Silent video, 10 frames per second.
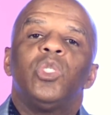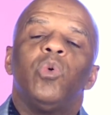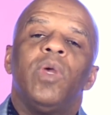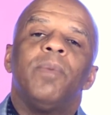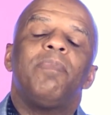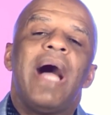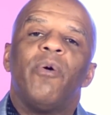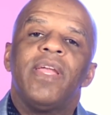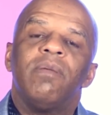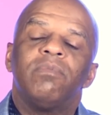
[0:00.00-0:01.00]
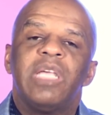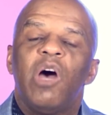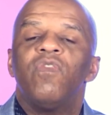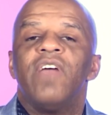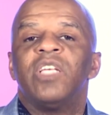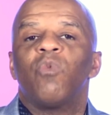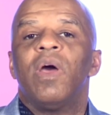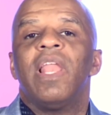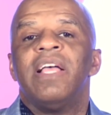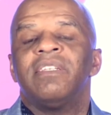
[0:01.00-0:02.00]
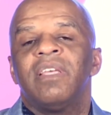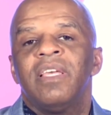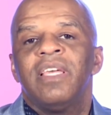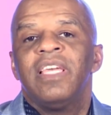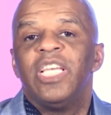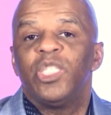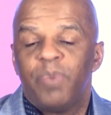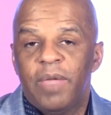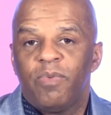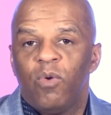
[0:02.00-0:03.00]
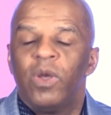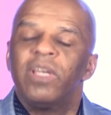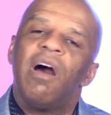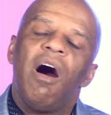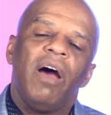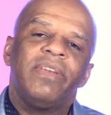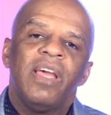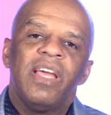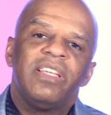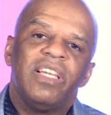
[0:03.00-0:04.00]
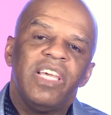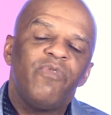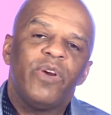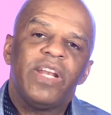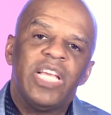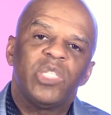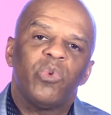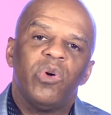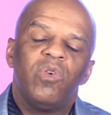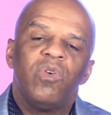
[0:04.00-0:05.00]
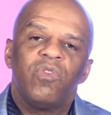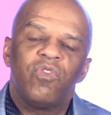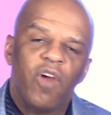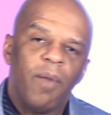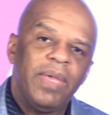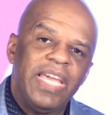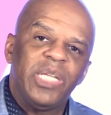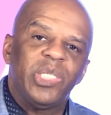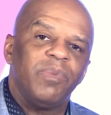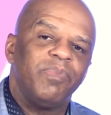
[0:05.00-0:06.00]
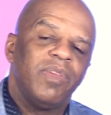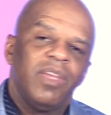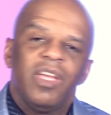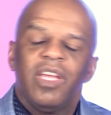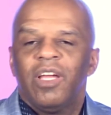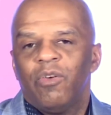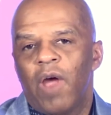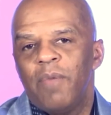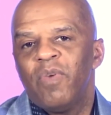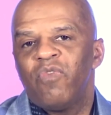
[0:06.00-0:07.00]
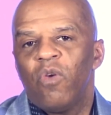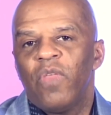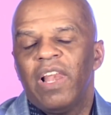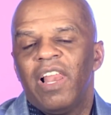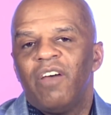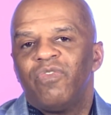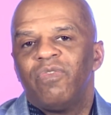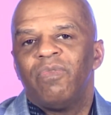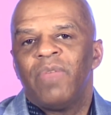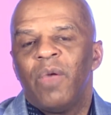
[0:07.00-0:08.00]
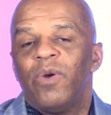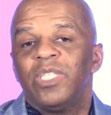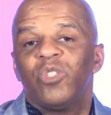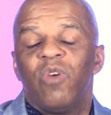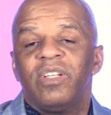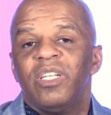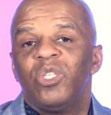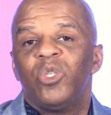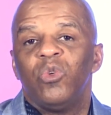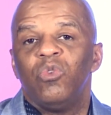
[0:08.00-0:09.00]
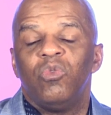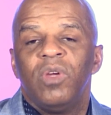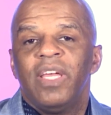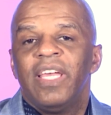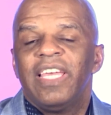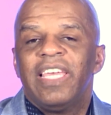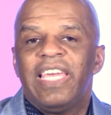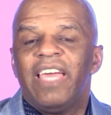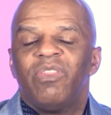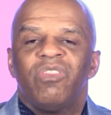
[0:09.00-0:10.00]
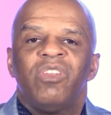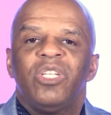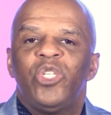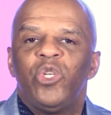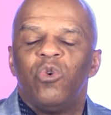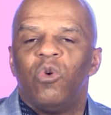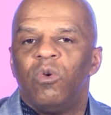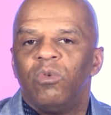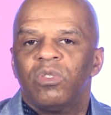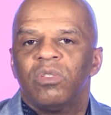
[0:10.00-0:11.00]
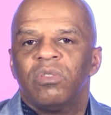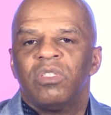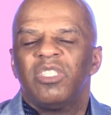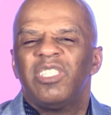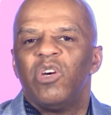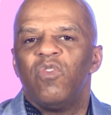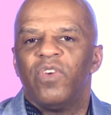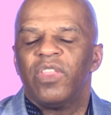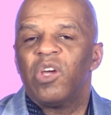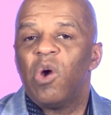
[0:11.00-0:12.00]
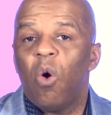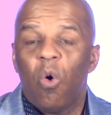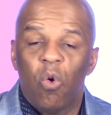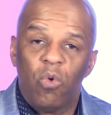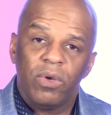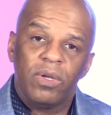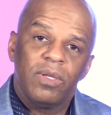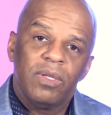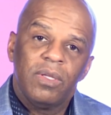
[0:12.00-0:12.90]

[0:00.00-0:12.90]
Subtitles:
to empower himself as well as his people. When God delivered Israel from Egypt, right before they left, they were instructed to get the jewels, the silver, the gold,